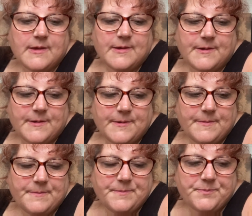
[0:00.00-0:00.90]

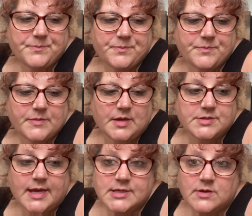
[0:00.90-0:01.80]
So
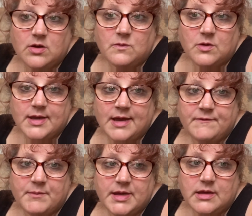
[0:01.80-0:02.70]
yeah, so a lot of work ahead for
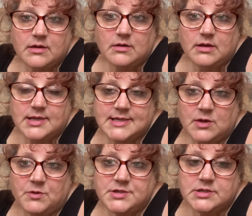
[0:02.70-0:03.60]
me. Like I said, I
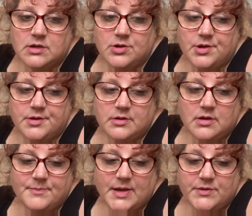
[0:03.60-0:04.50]
wanted to learn
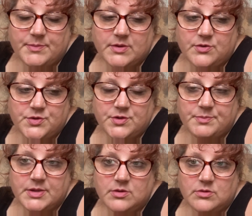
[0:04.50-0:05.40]
about the build, do the
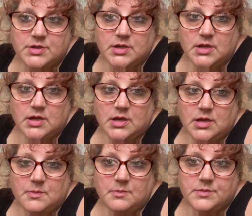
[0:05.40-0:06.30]
build,
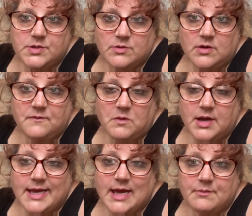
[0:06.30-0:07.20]
do a lot of what I
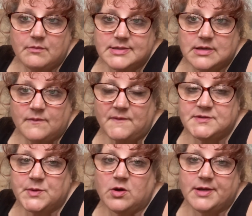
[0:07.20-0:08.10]
can myself.
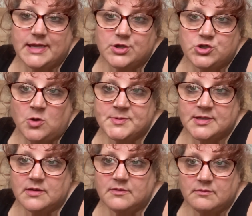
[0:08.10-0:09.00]
Obviously, we've got an Iain jobs
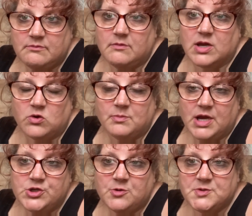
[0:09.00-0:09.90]
and what I call my
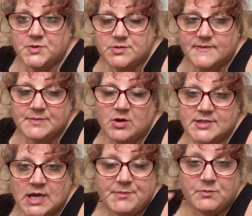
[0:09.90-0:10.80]
jobs, which obviously Mark's
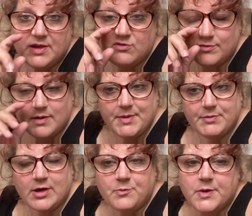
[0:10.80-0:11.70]
helping with or people
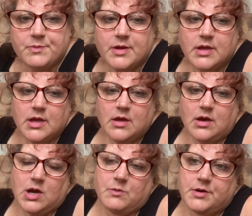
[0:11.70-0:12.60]
help with, but
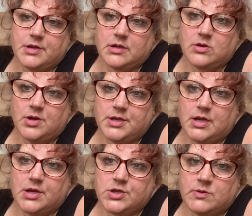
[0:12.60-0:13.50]
I want to learn it
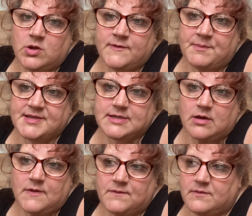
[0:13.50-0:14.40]
and do a lot of that
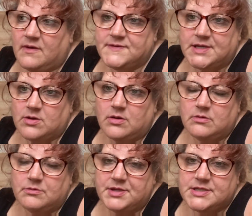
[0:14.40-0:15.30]
myself. I've obviously got
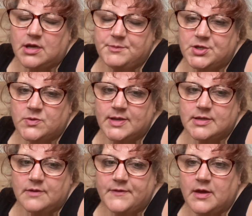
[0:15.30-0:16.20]
all this time to do it, and
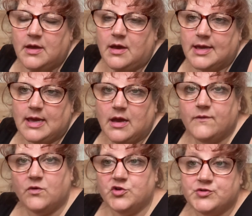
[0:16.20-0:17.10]
I can't
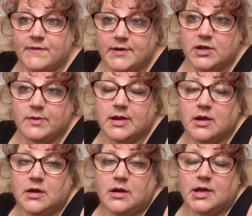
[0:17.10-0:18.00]
afford to travel anywhere.
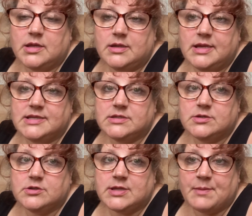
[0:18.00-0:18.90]
I can at least
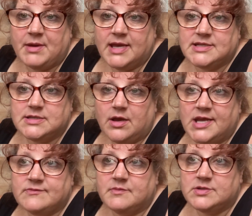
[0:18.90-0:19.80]
get my
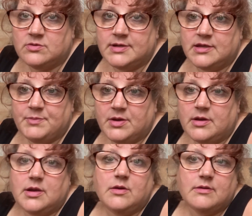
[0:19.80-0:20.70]
exercise from sorting out the
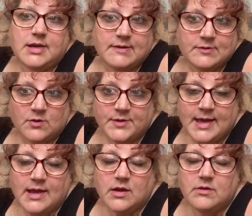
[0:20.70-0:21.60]
bungalow, clearing all
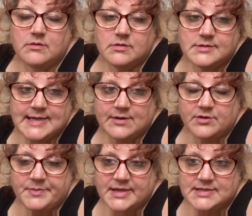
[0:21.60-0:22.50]
that out, sending all
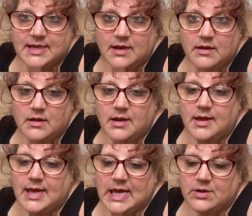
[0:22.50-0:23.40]
the bits there,
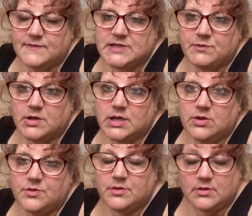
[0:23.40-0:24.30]
and obviously working
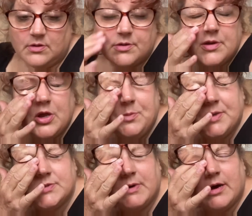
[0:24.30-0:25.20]
on Hope
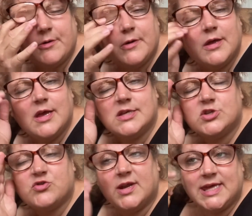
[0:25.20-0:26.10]
as well. So
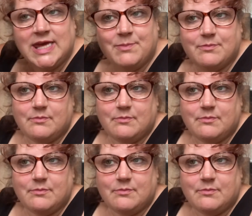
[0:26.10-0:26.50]
try to keep